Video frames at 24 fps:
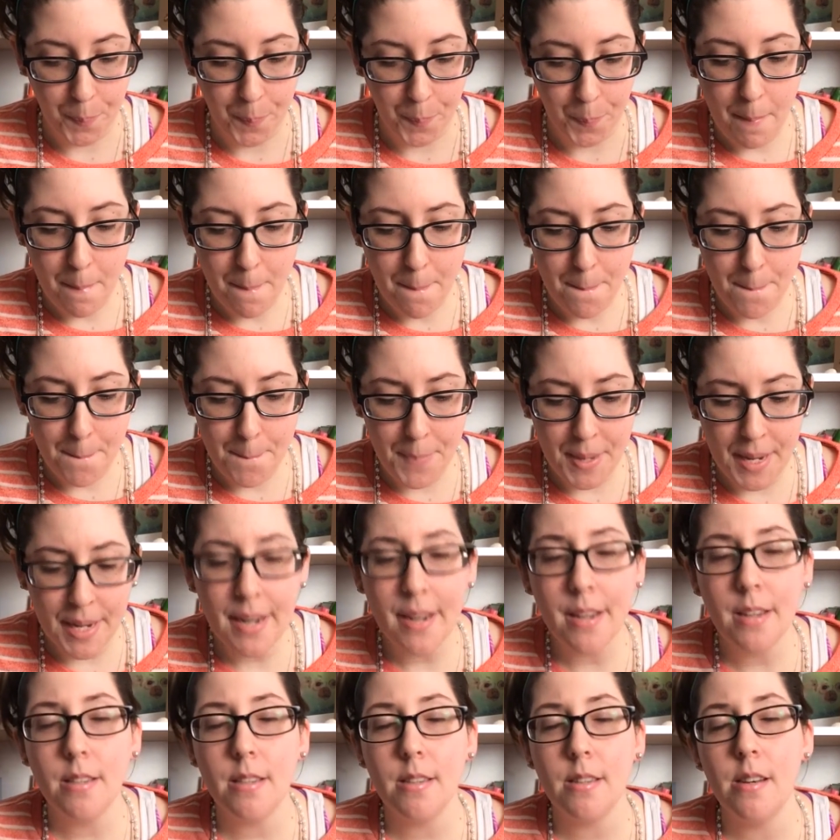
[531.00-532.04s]
The
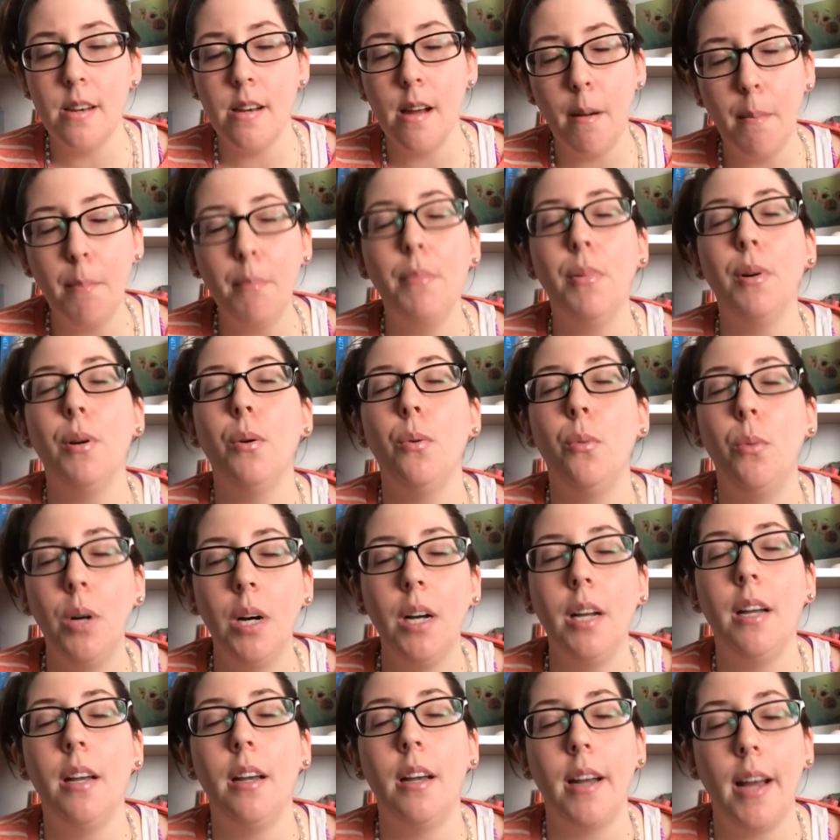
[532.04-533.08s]
biggest number
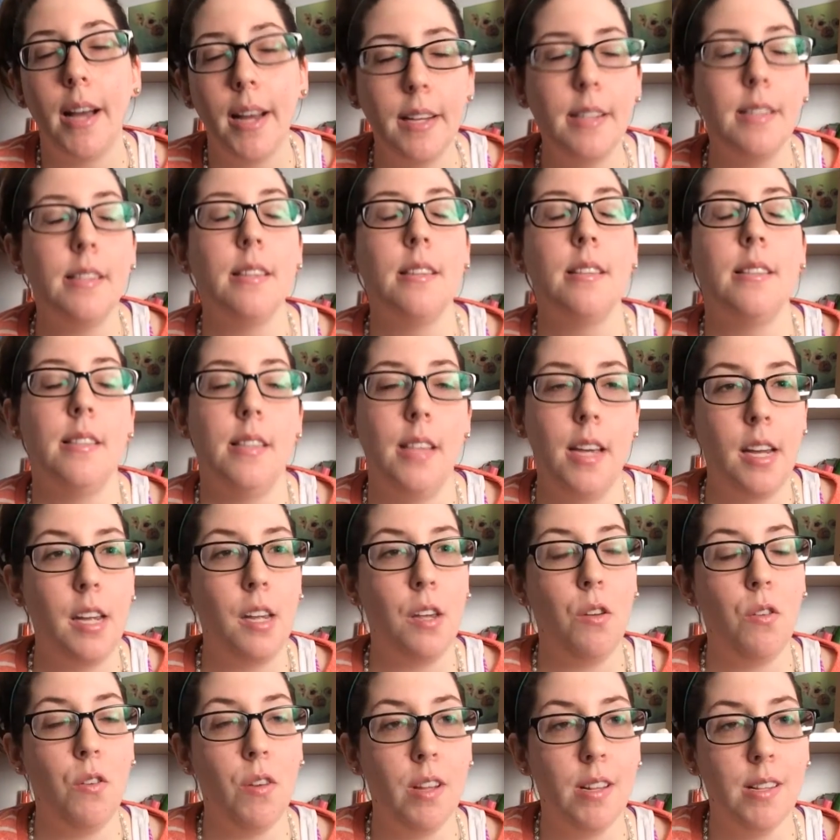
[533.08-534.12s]
one nicest thing
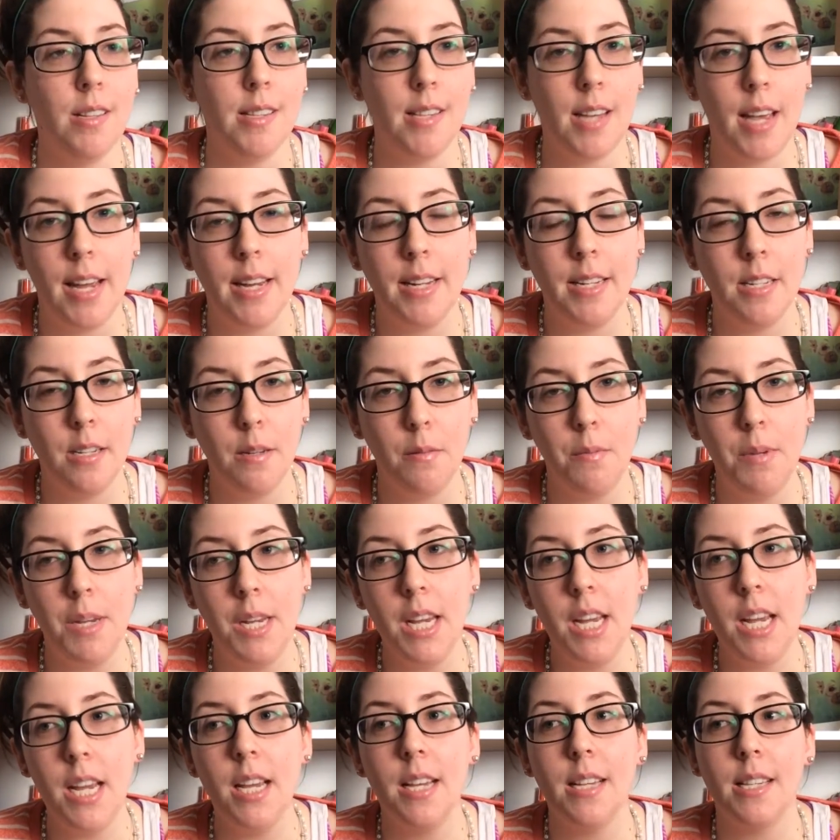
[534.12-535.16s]
you can say to
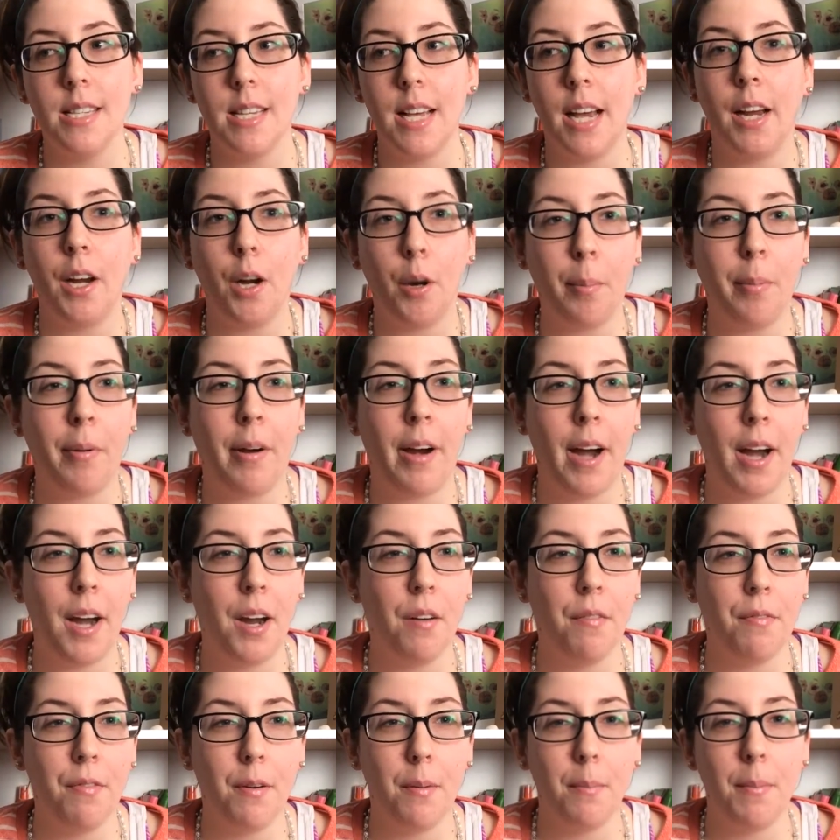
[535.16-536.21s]
me is that you're
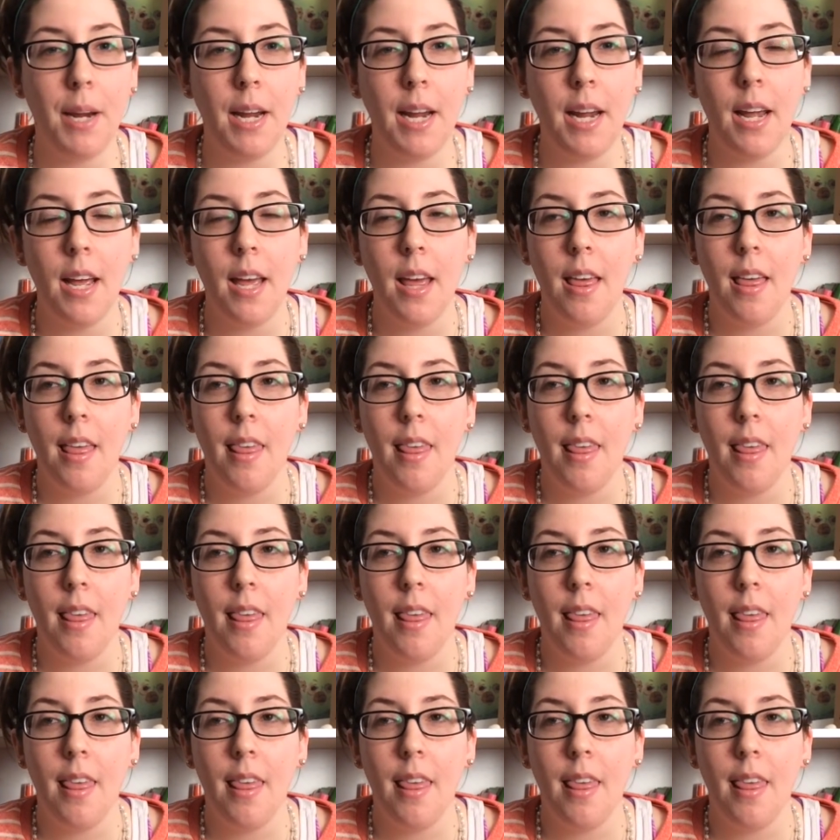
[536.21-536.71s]
praying for me.